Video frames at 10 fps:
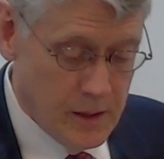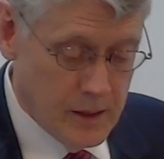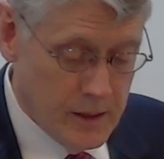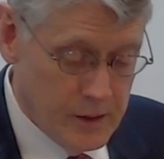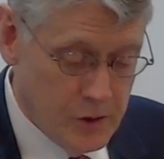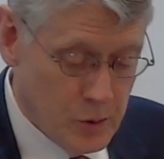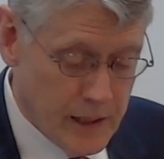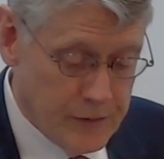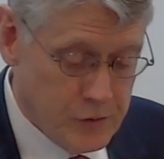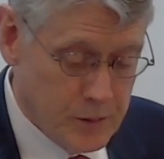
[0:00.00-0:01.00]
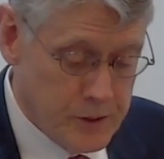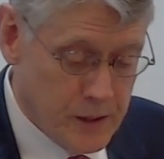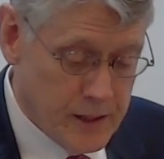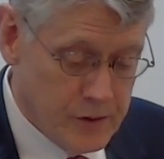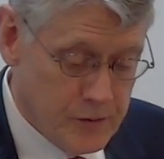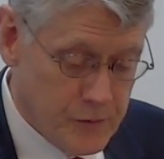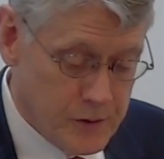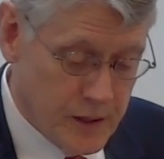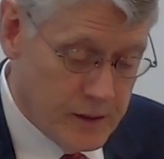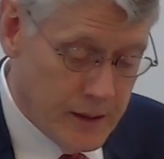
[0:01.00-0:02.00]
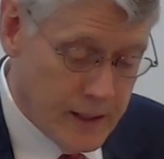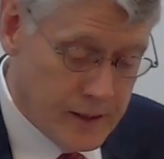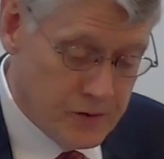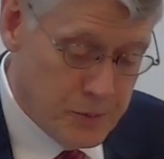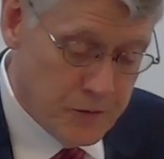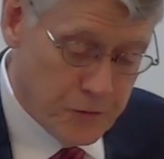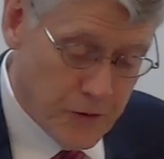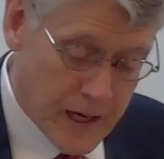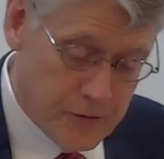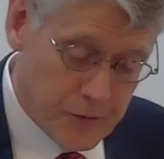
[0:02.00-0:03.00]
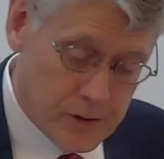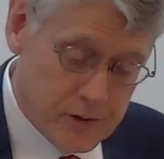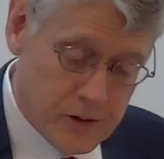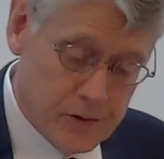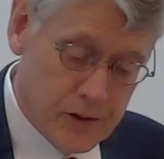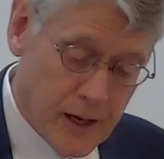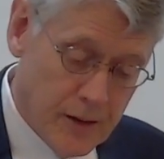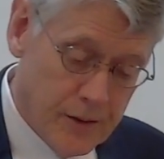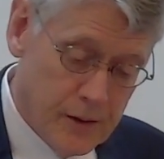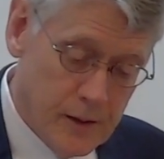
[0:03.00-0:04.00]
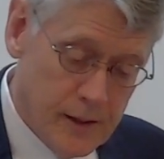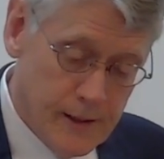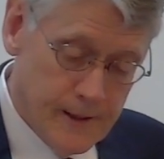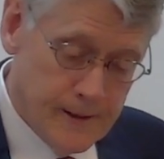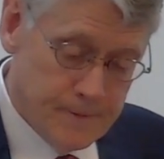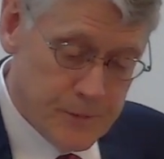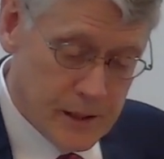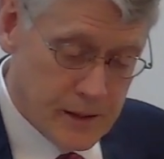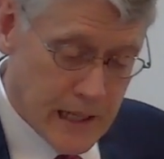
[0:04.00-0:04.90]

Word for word: and you will have tribulation for 10 days. Be faithful until death, and I